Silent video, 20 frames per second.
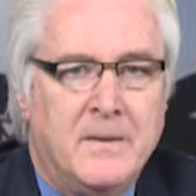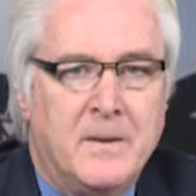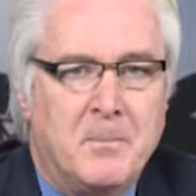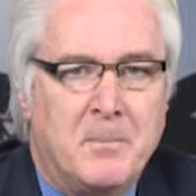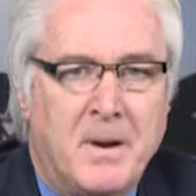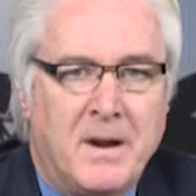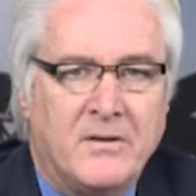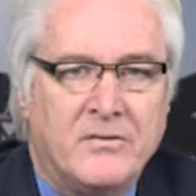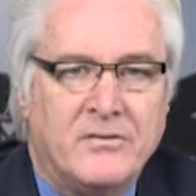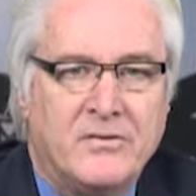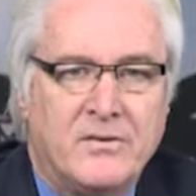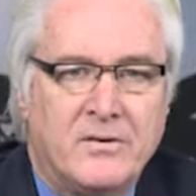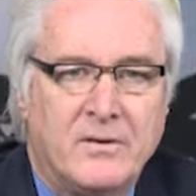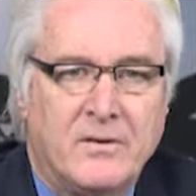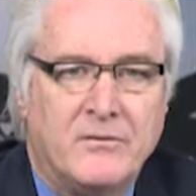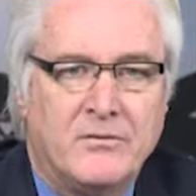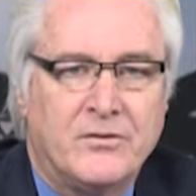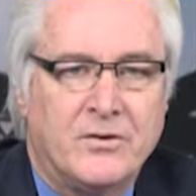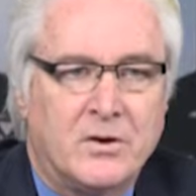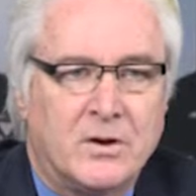the best
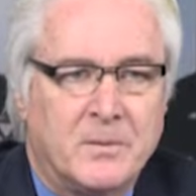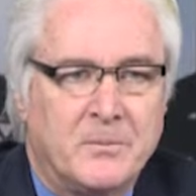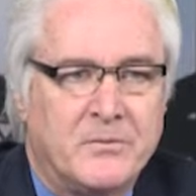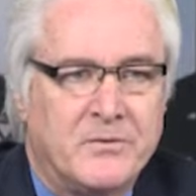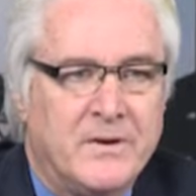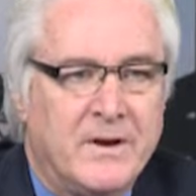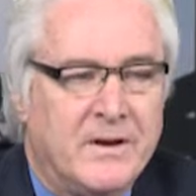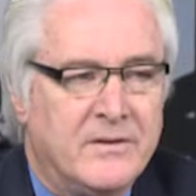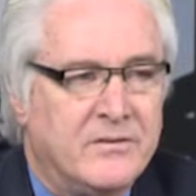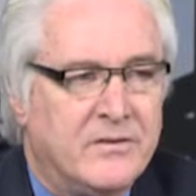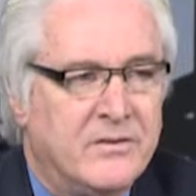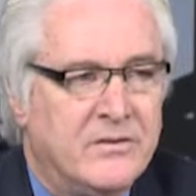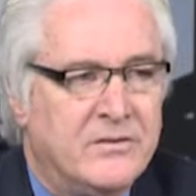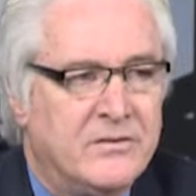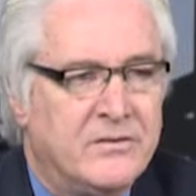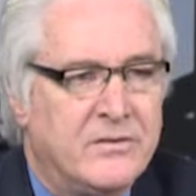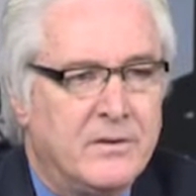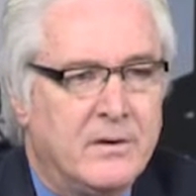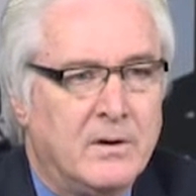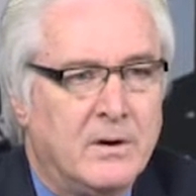of
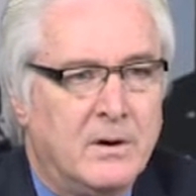circumstances,